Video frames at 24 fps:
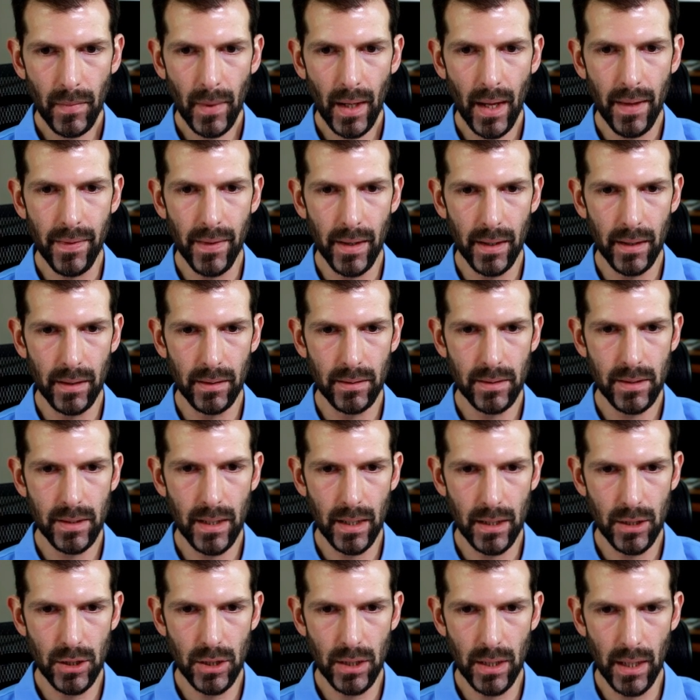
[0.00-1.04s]
and then
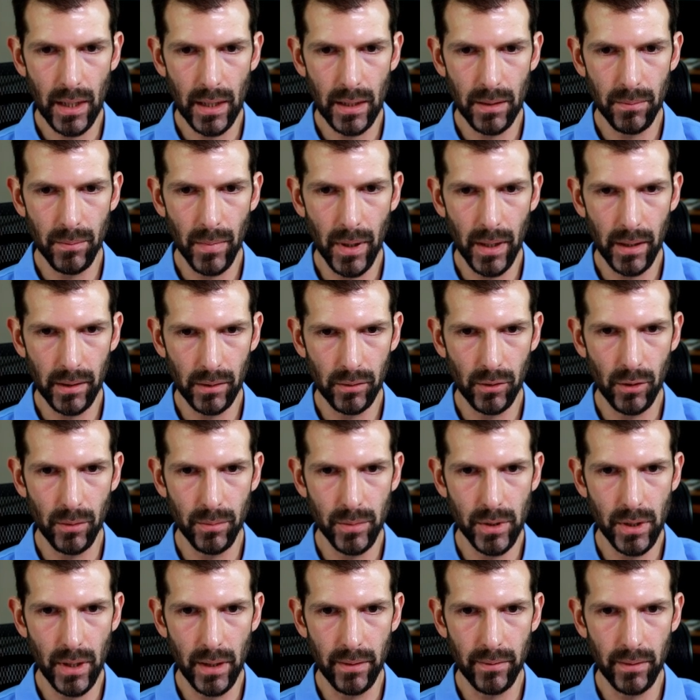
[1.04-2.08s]
instantiate my Chrome
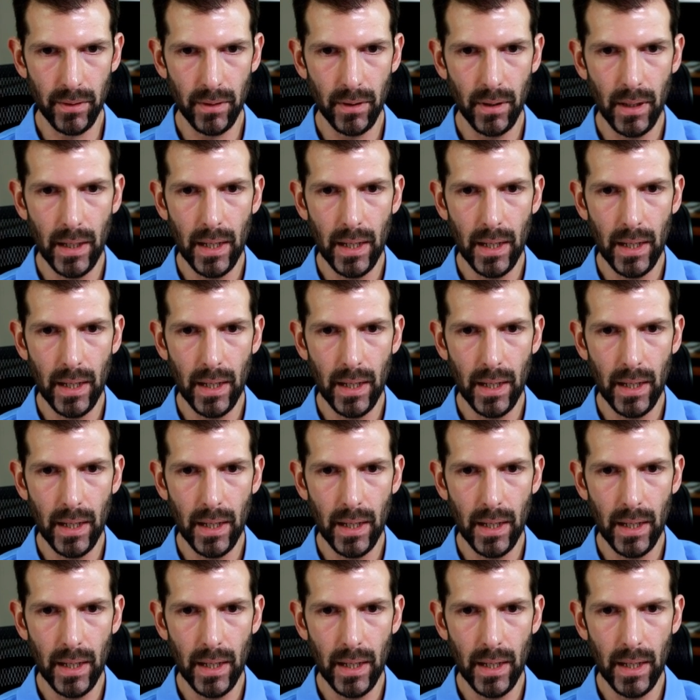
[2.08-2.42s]
driver.